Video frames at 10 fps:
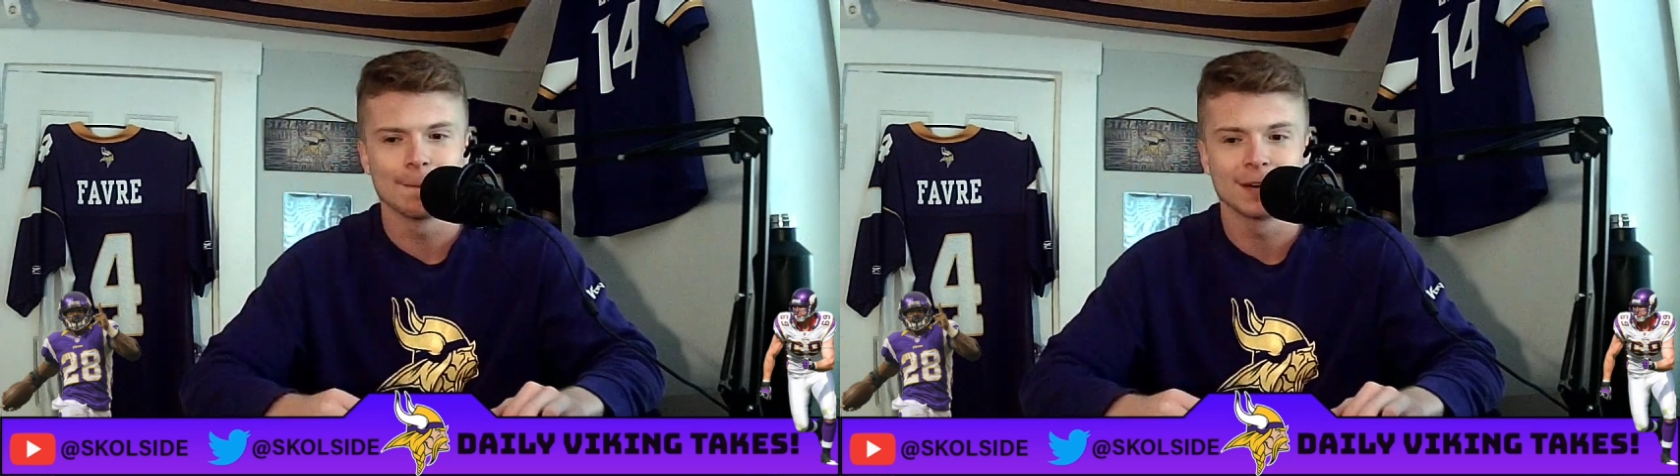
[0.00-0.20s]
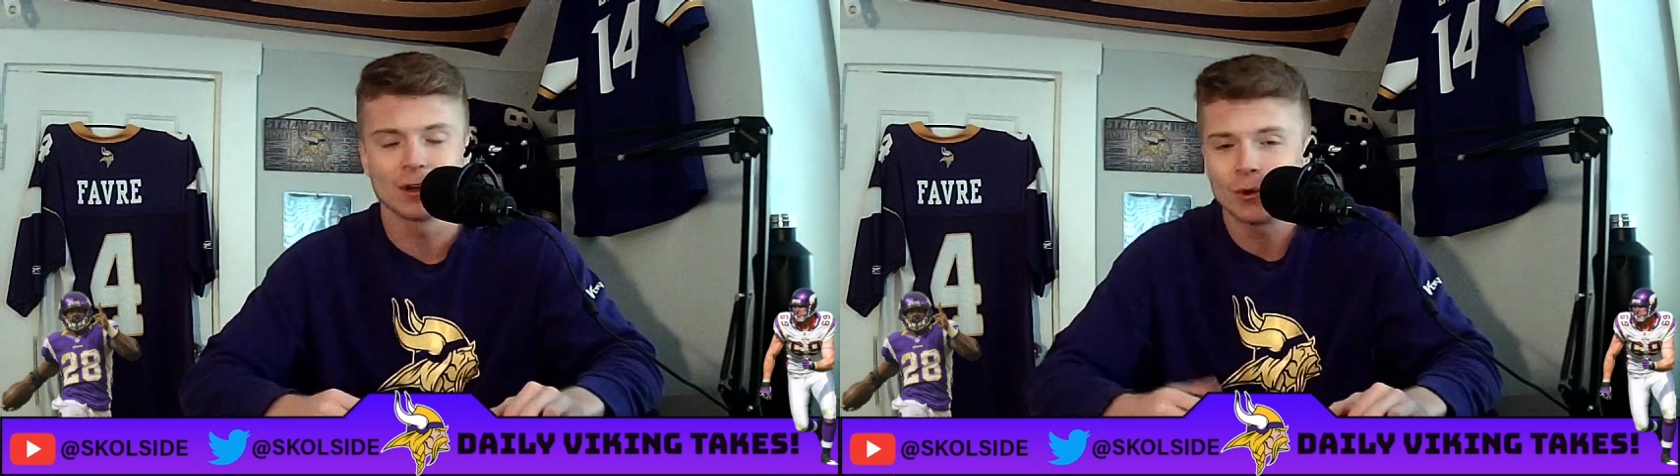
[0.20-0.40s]

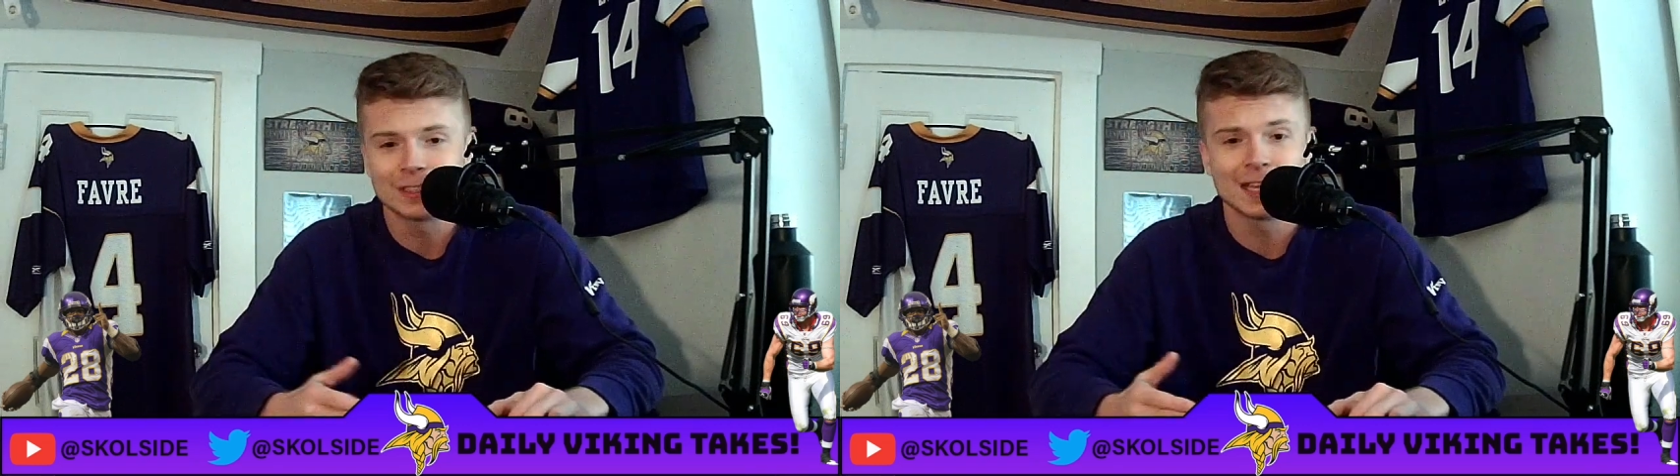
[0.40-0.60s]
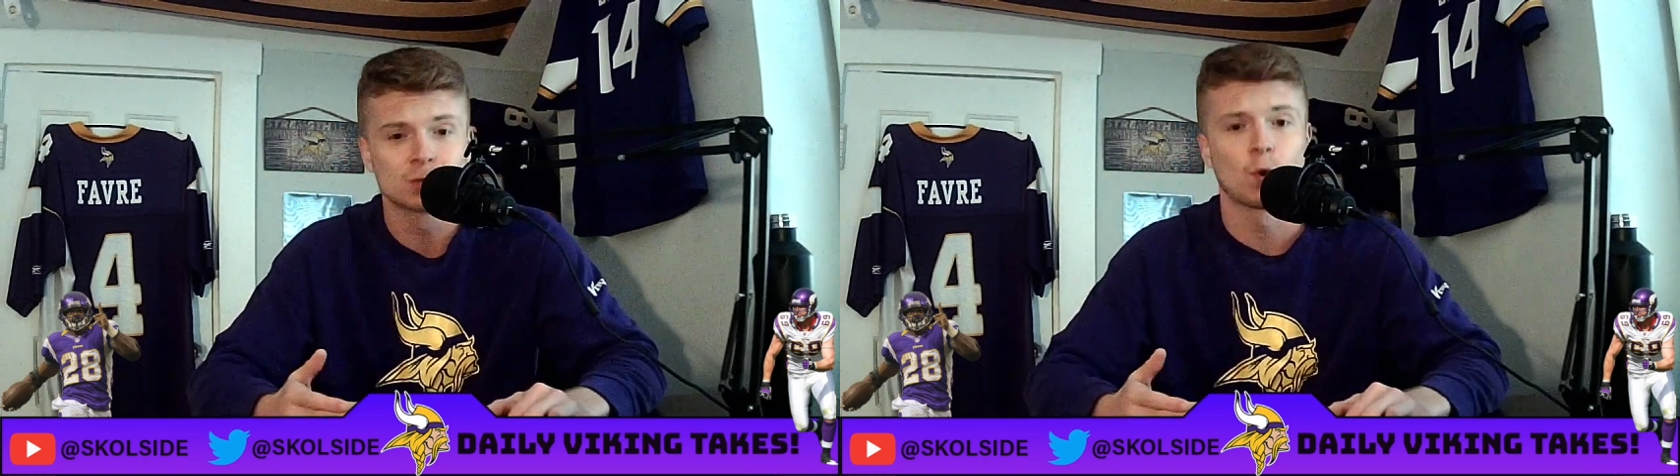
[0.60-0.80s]
but it only
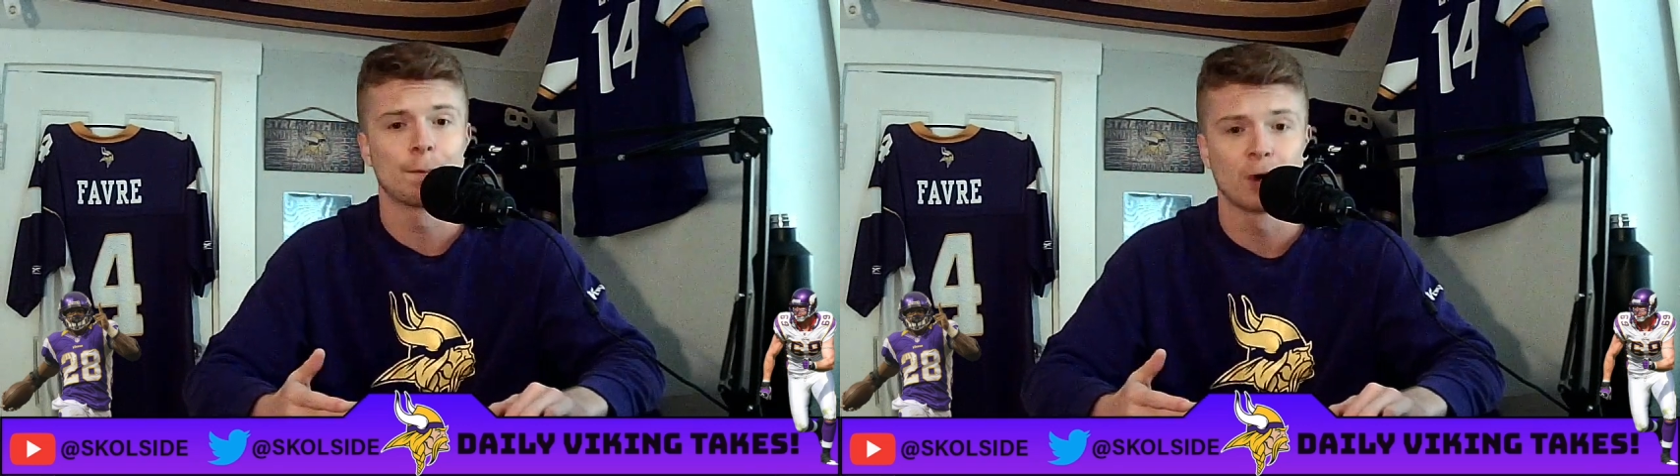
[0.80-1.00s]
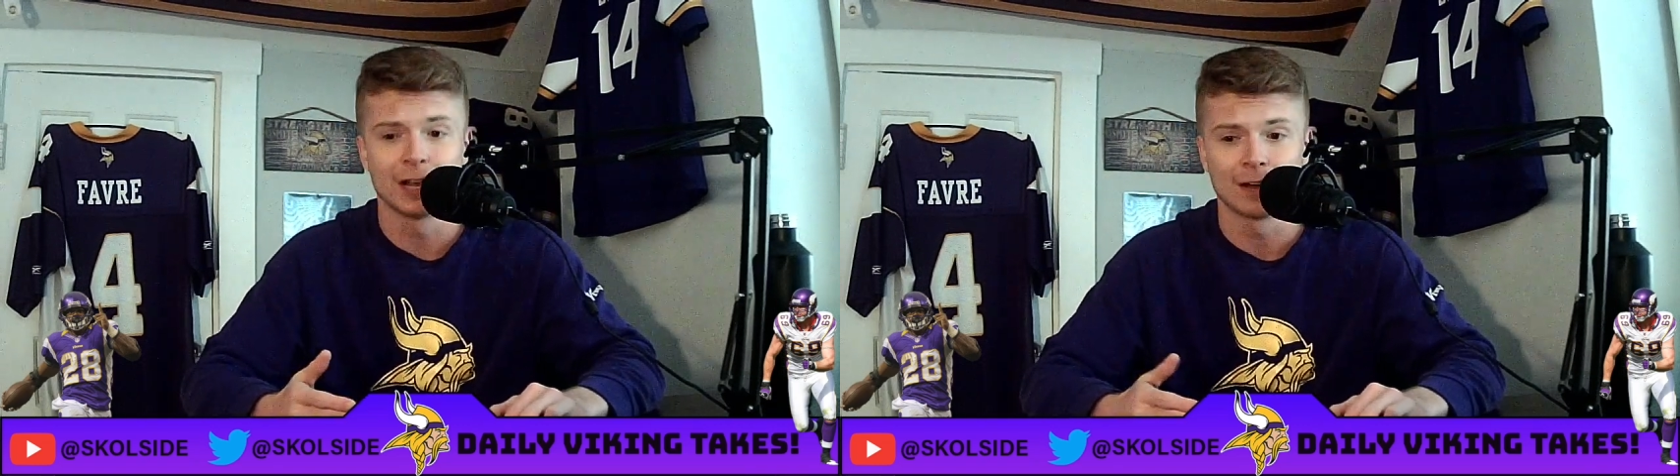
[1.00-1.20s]
takes one
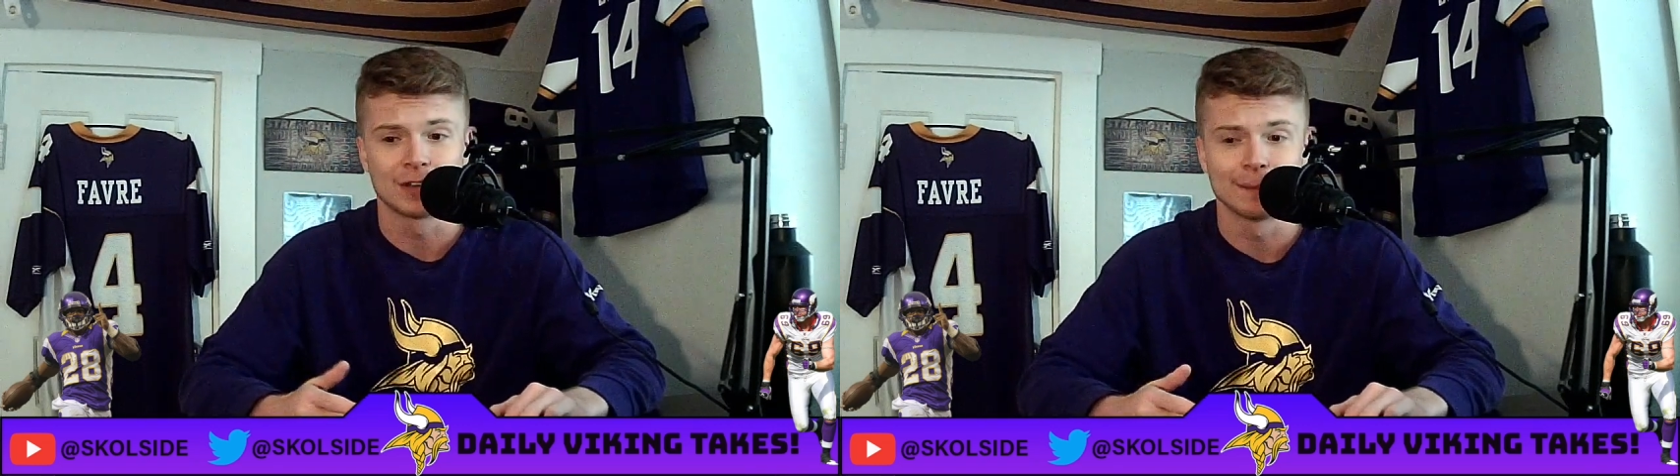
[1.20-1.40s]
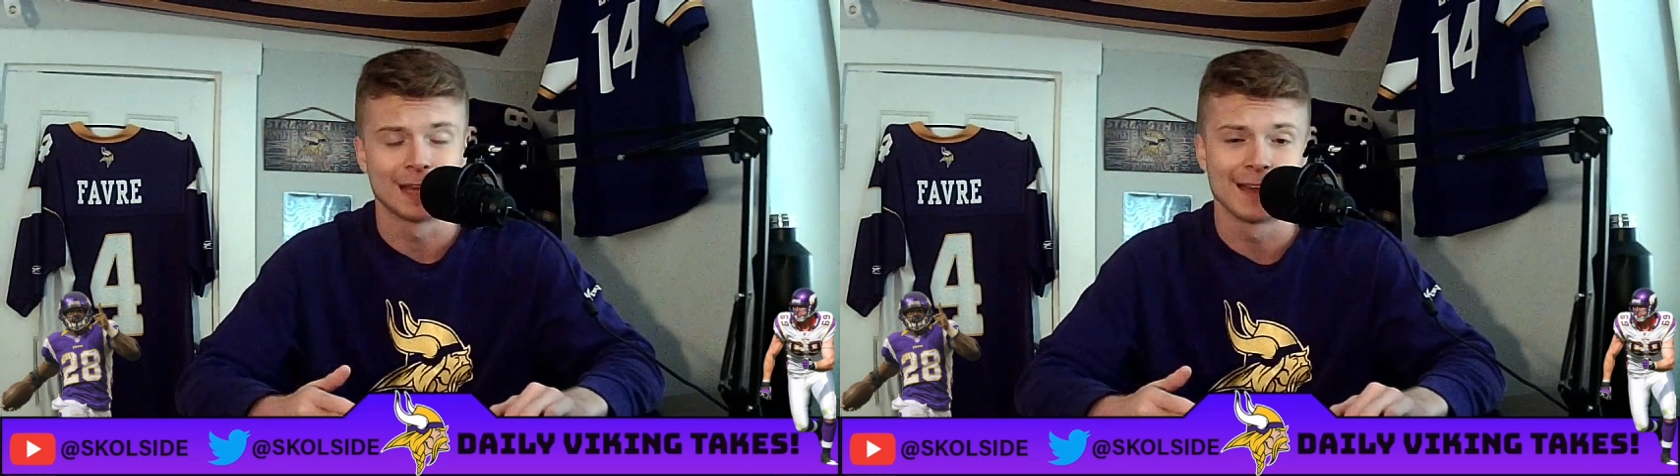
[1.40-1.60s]
playoff
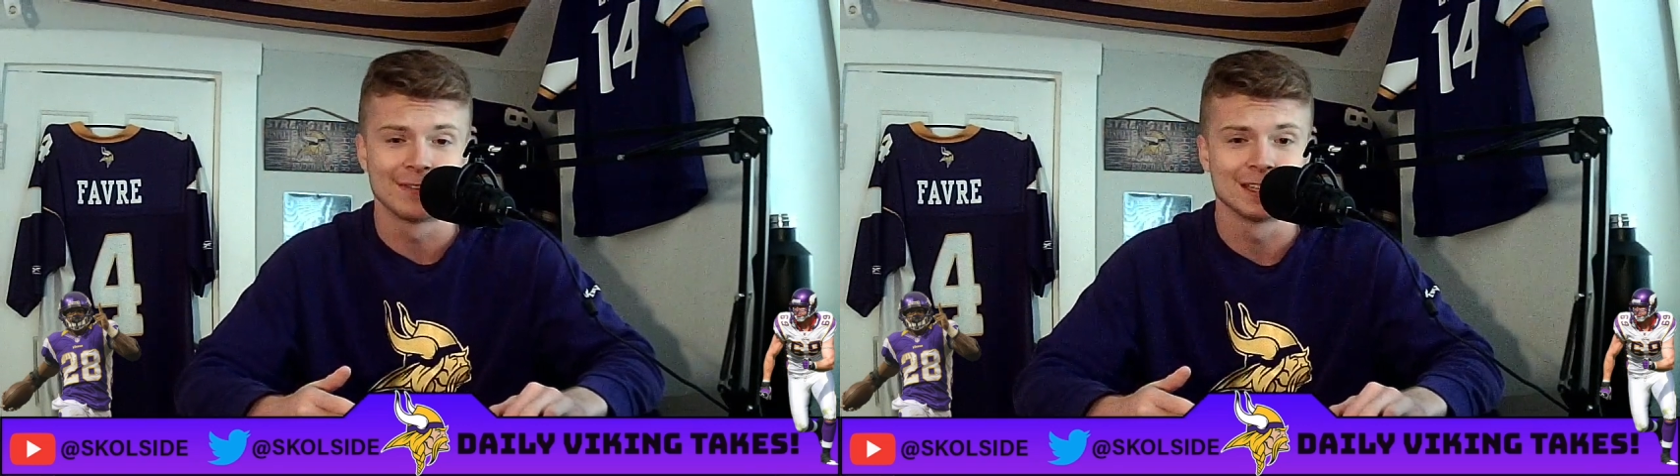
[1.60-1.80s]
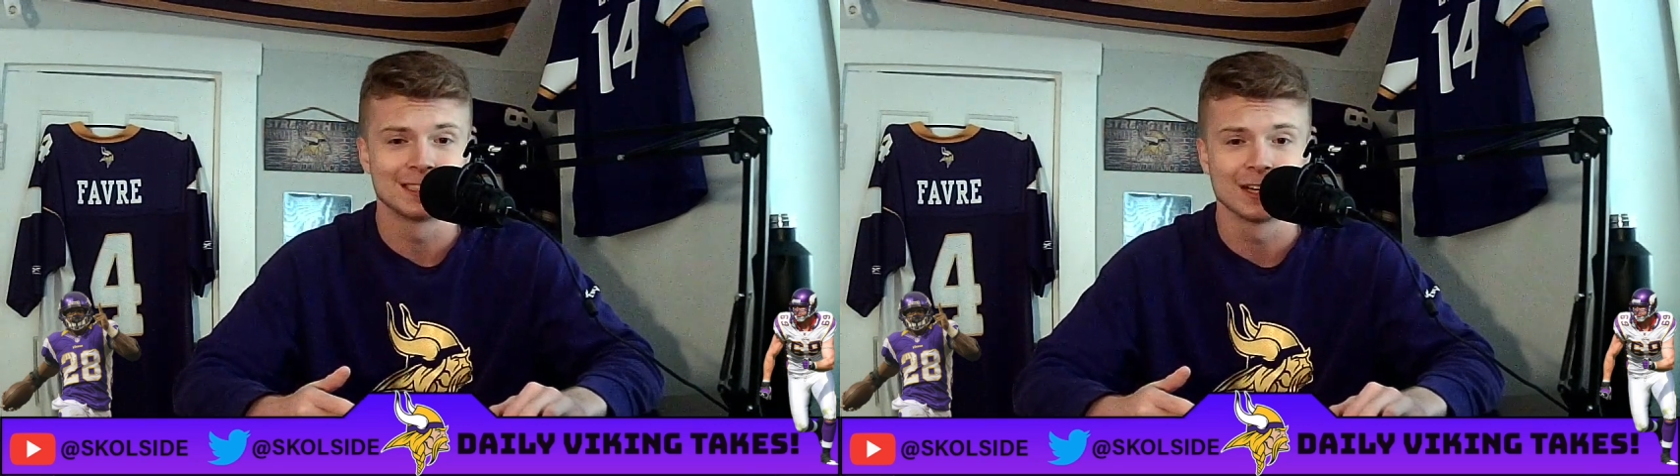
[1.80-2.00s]
game to have
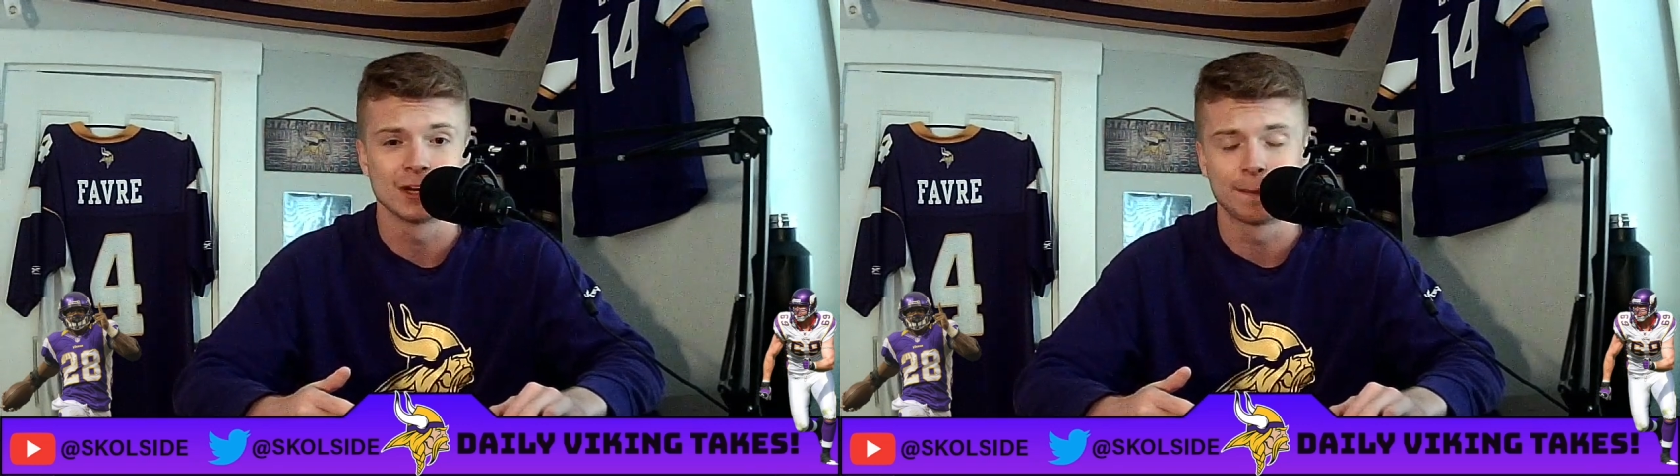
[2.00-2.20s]
an interior